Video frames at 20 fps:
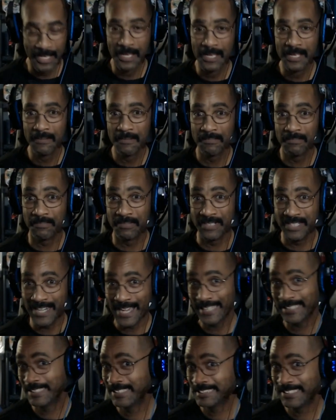But not
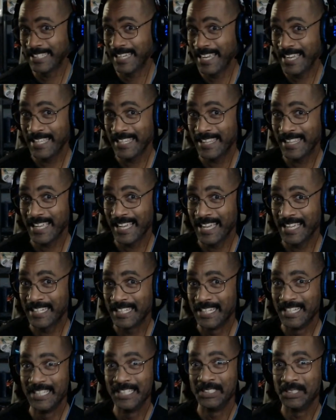to say that
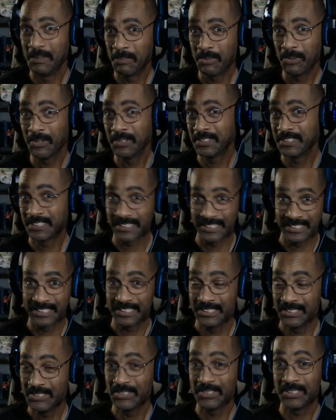the Perseus isn't
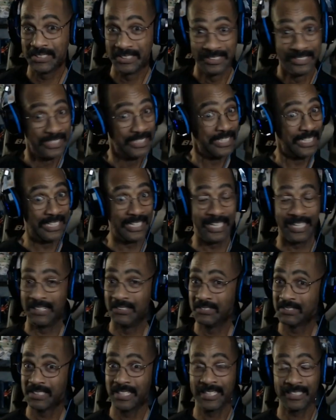good. It looks
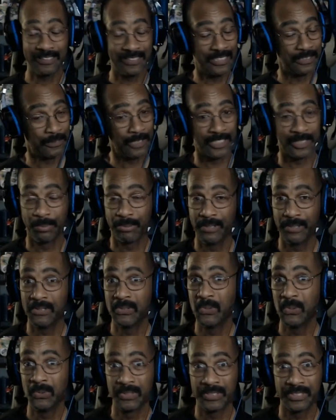like it's a pretty cool
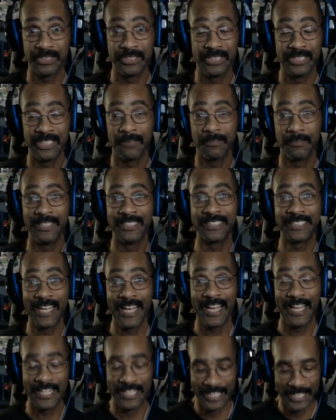looking ship. It's
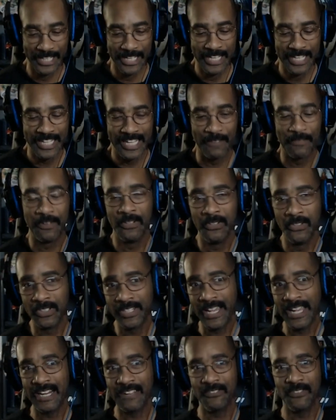got, if you look at
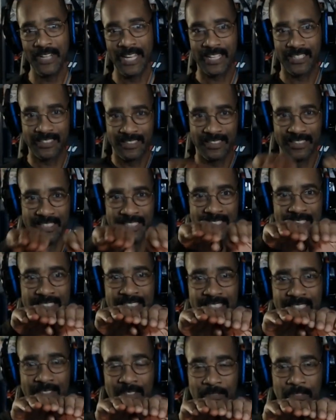it like
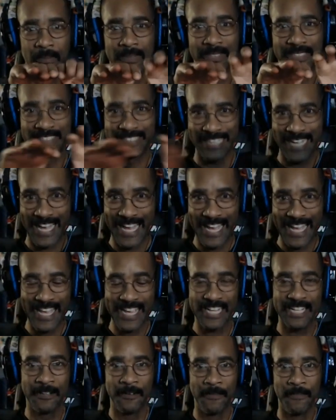from the side,
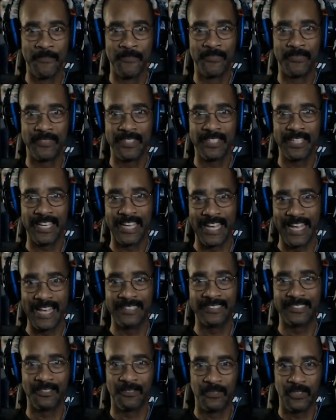it has
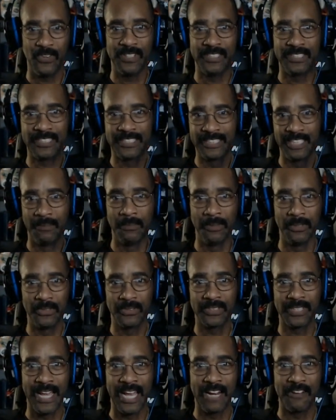a very similar
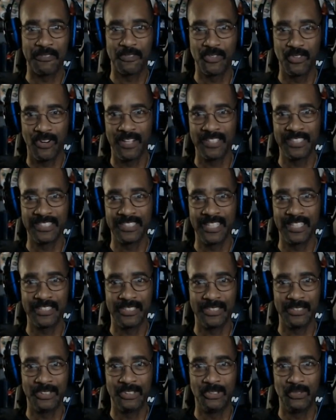kind of cross section
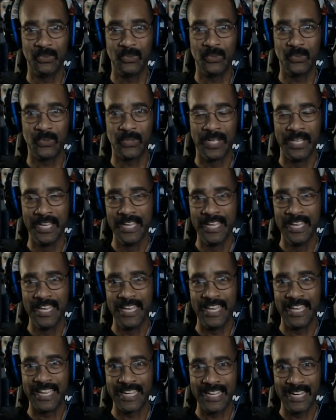to a
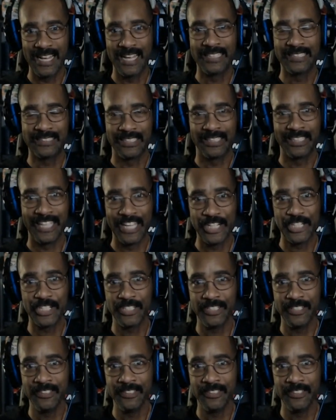Constellation,